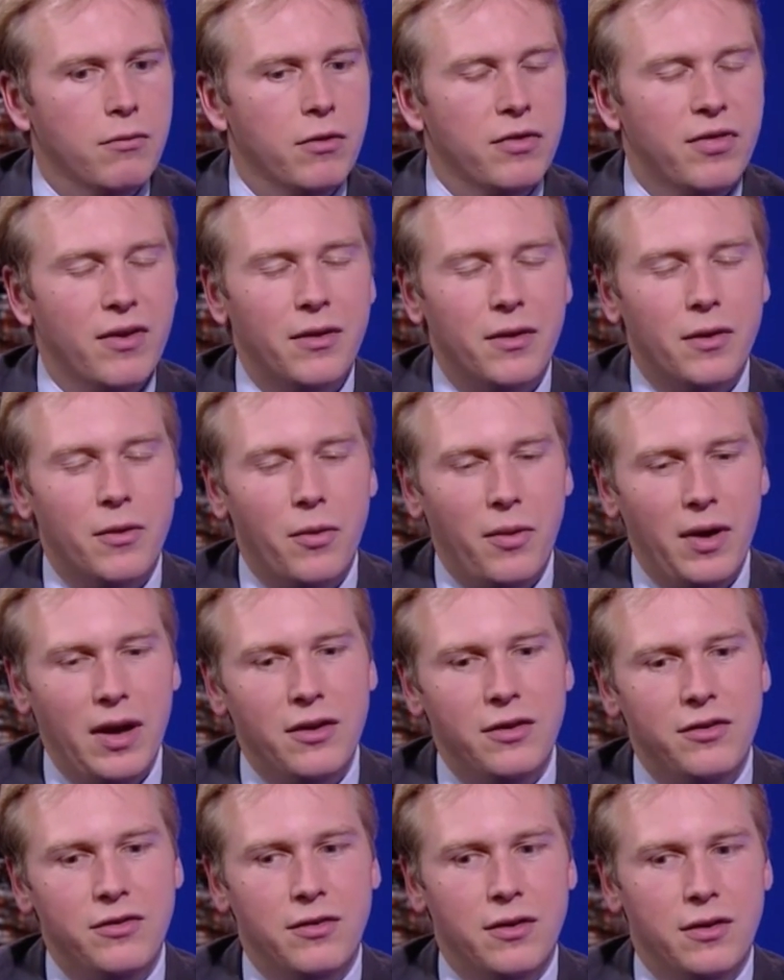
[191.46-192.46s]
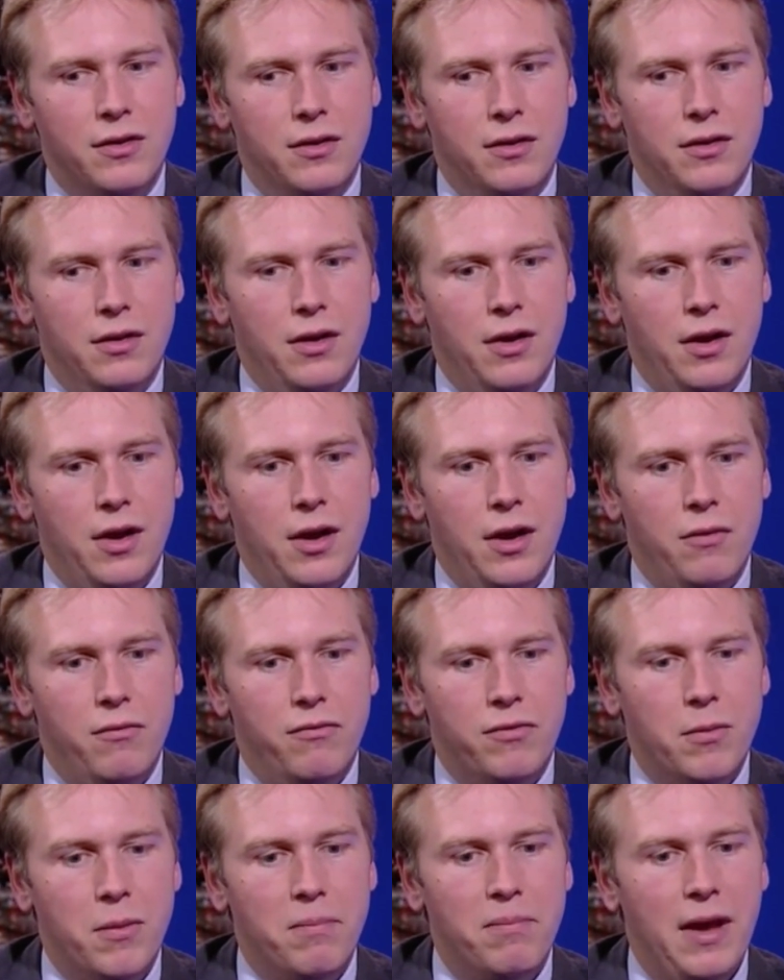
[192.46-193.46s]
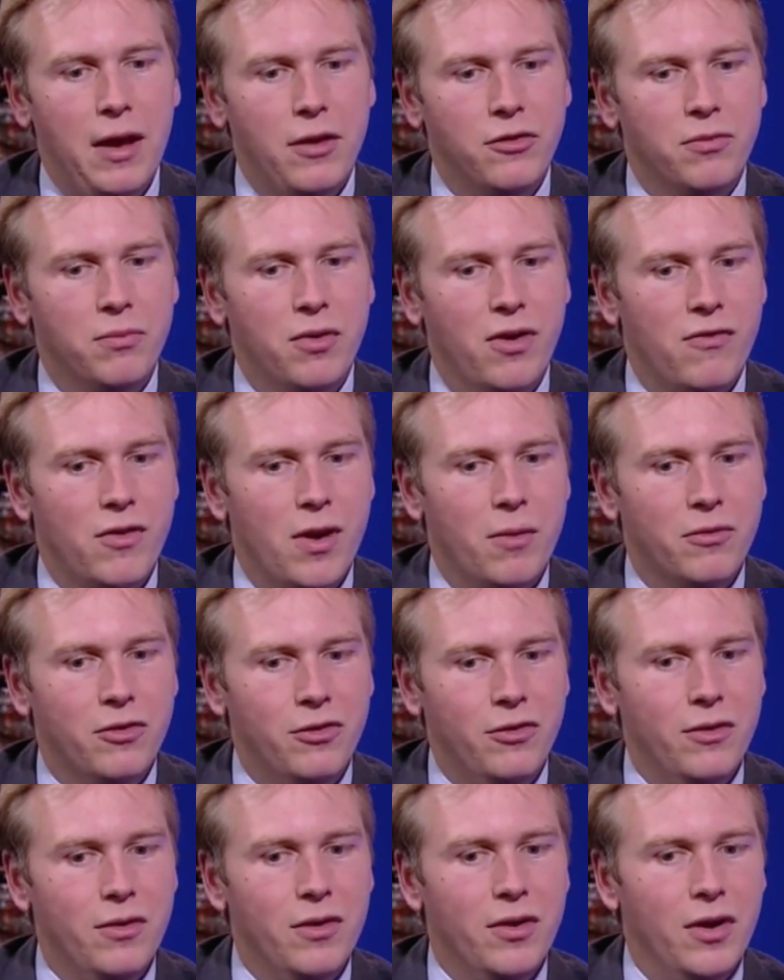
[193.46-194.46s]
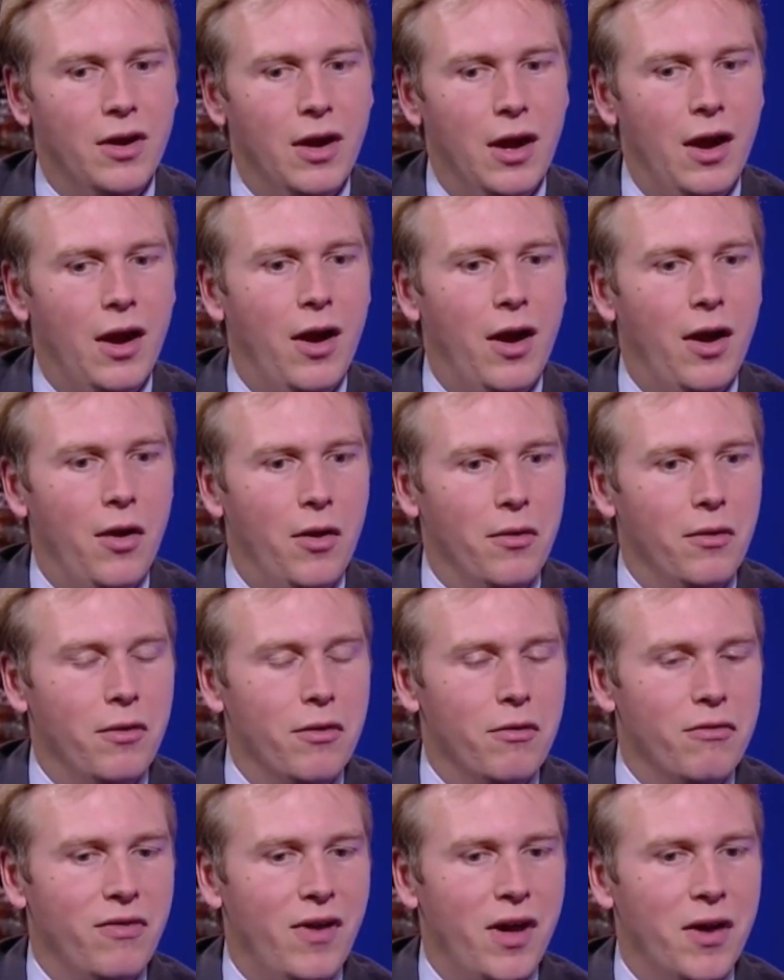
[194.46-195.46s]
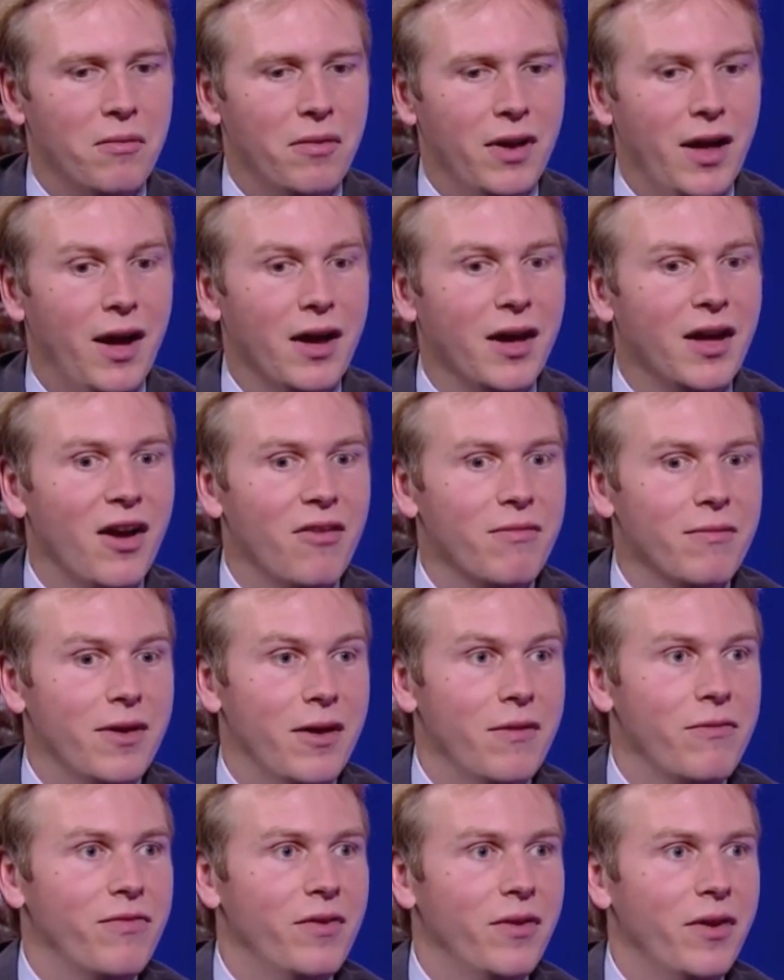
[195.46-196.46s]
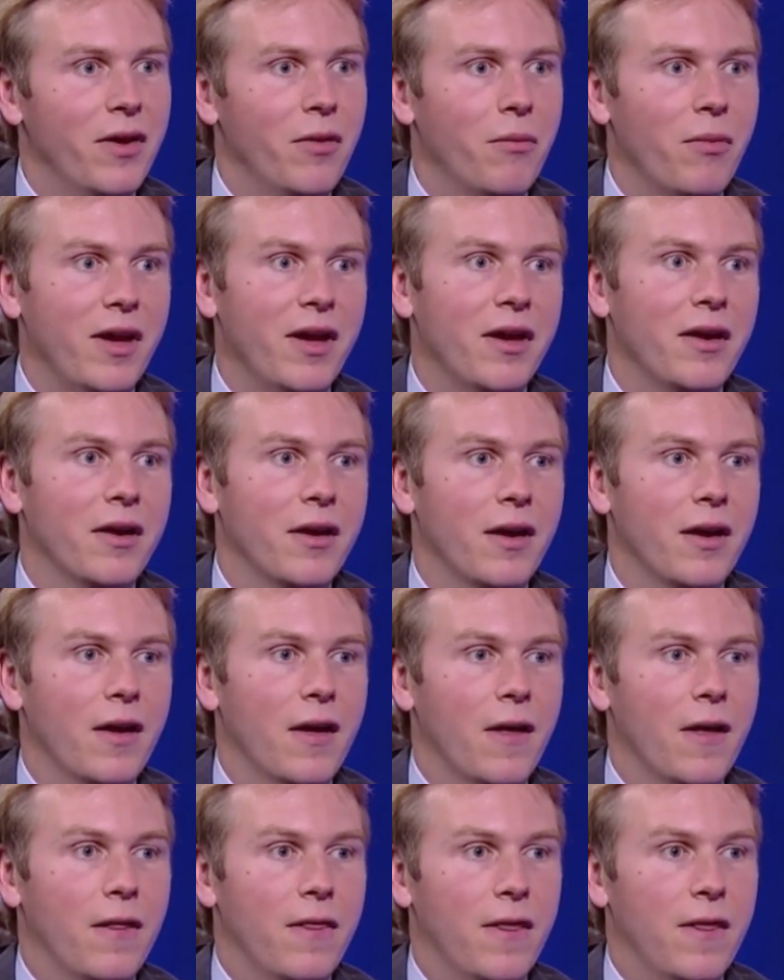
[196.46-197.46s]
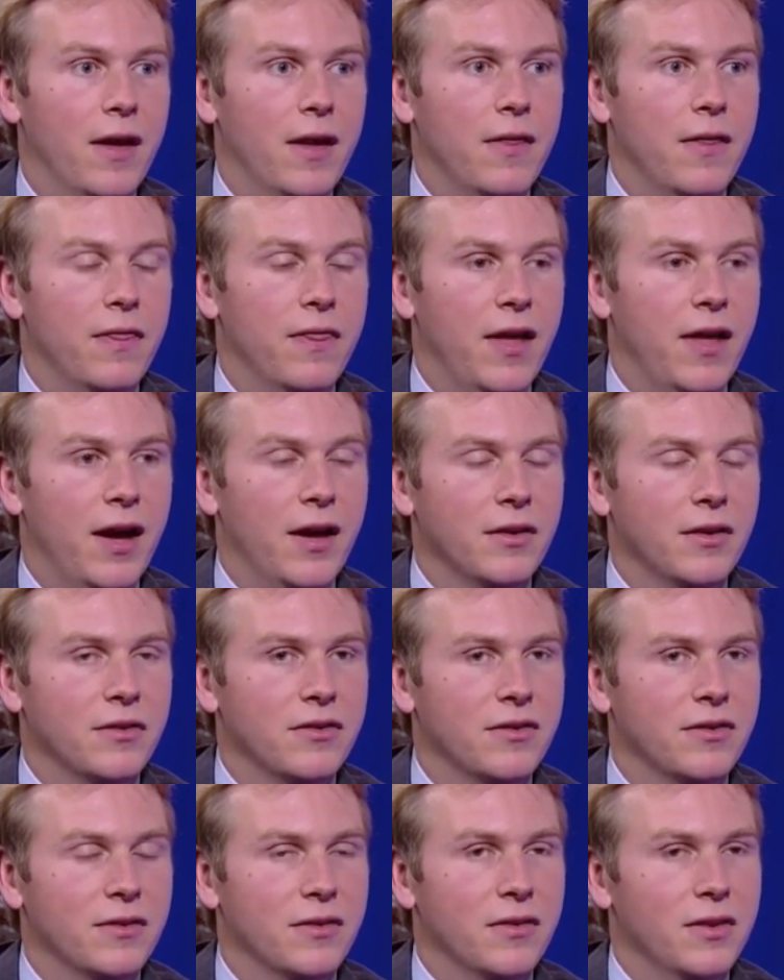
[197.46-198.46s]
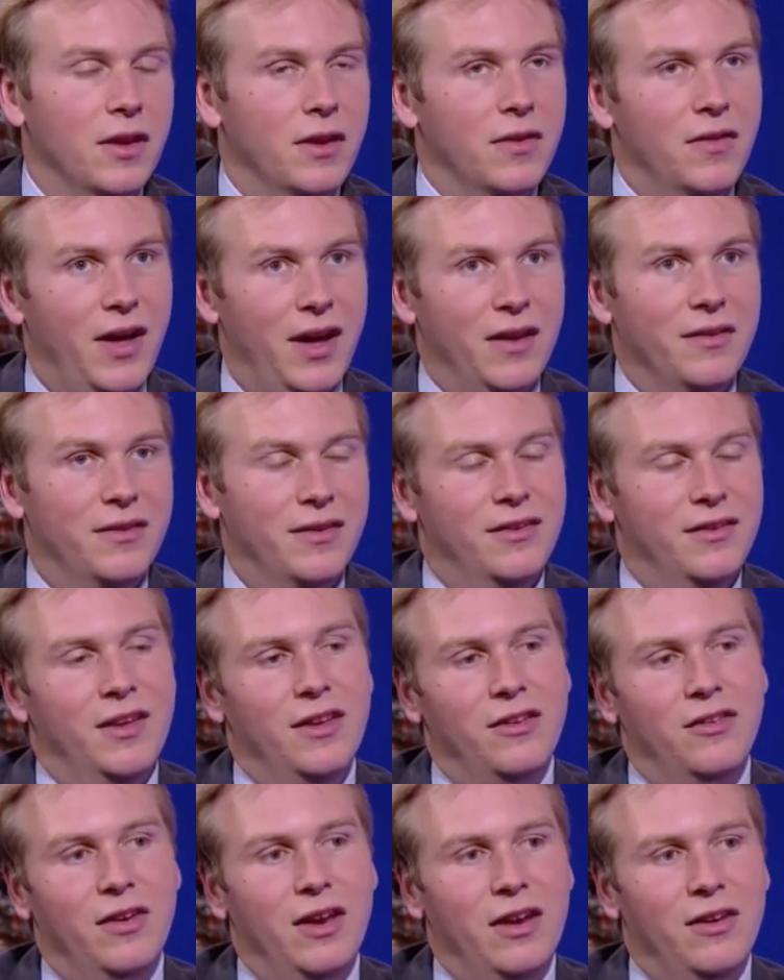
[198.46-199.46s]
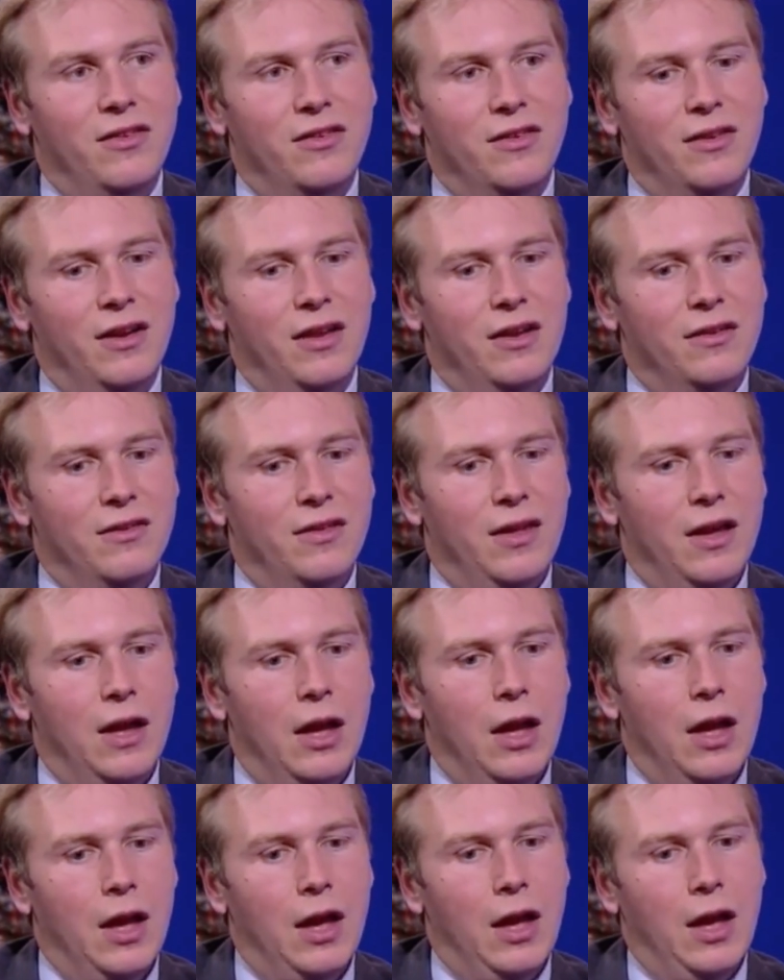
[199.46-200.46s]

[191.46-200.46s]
without question, from a personal point of view, I'm sure our royal family and government are fully aware that that's the situation, is that